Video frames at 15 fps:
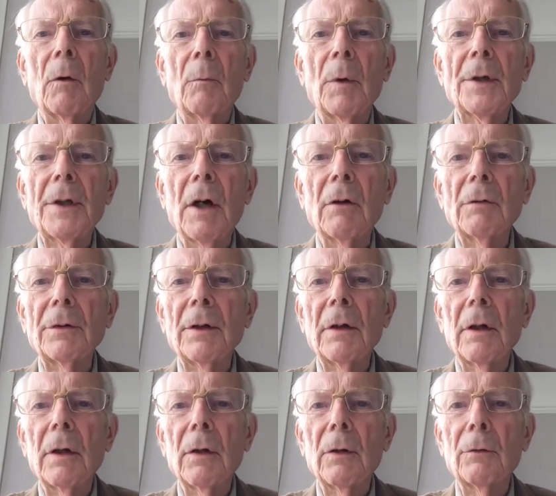we don't
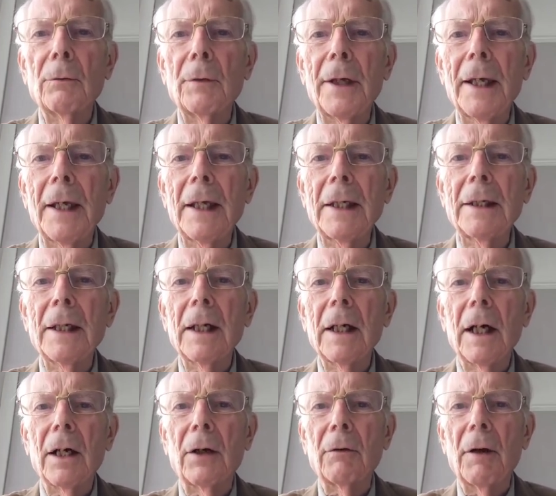read
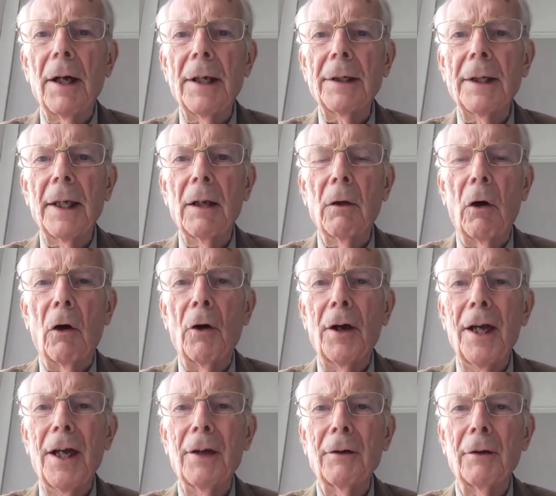a great deal or
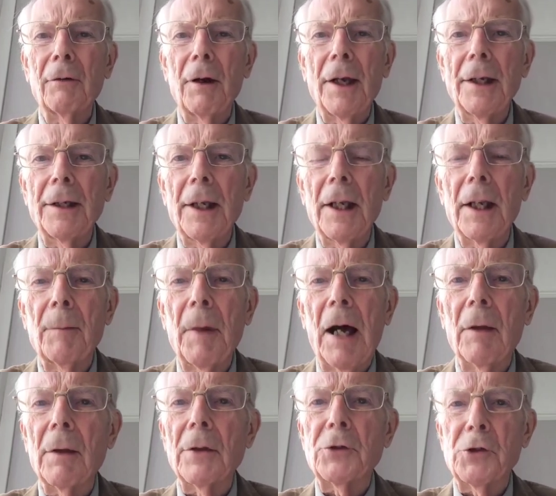hear a great deal
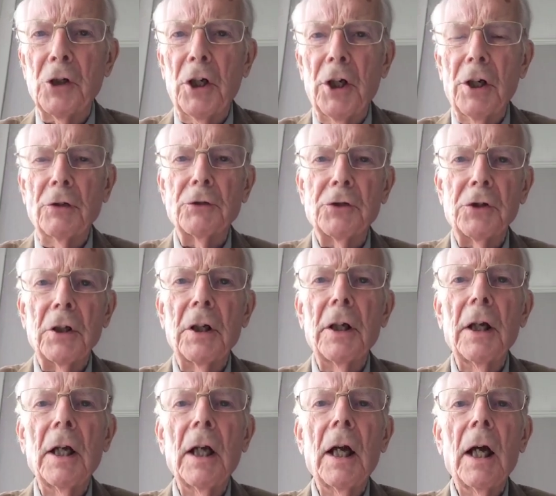about the church
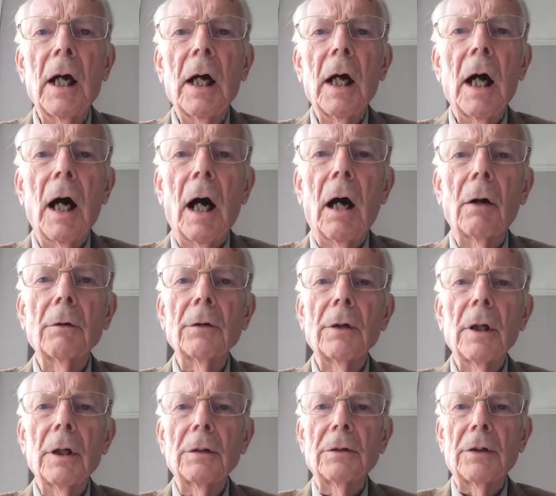
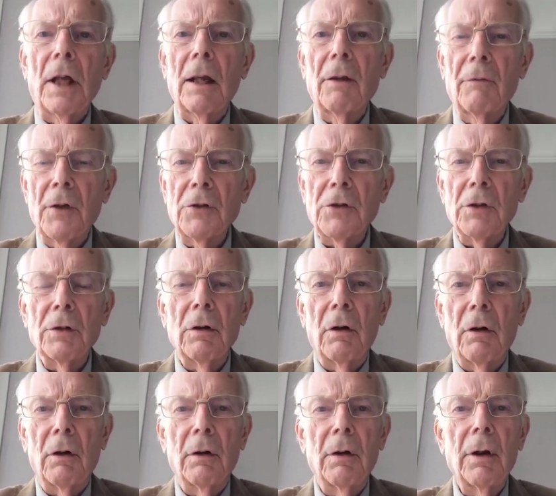on television
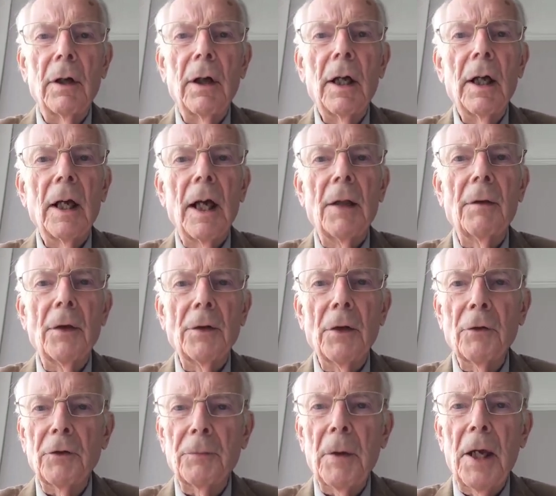or in the
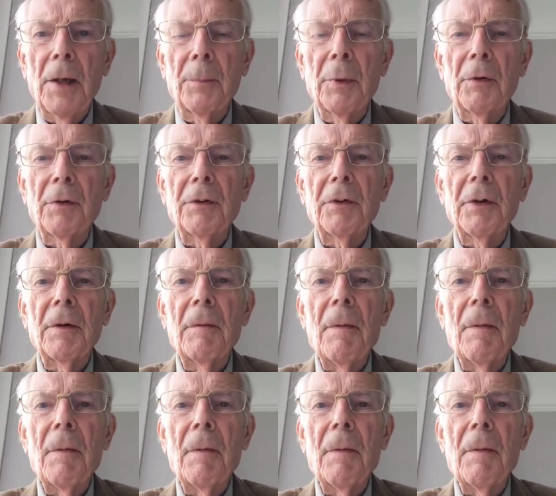newspapers.